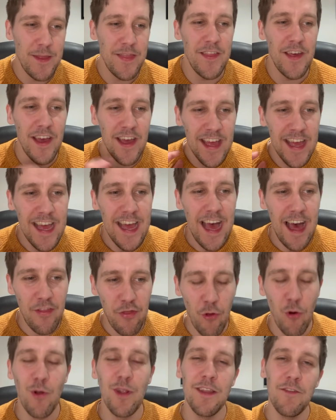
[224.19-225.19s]
in that I
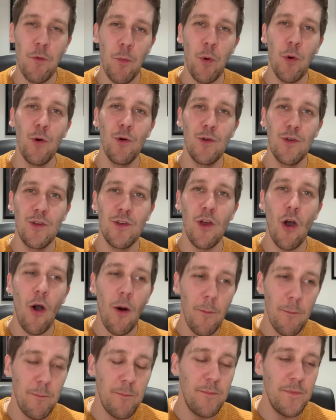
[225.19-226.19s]
thought Liverpool
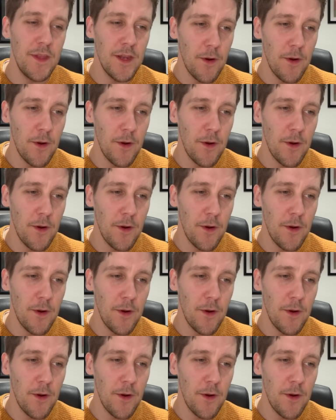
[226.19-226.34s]
got,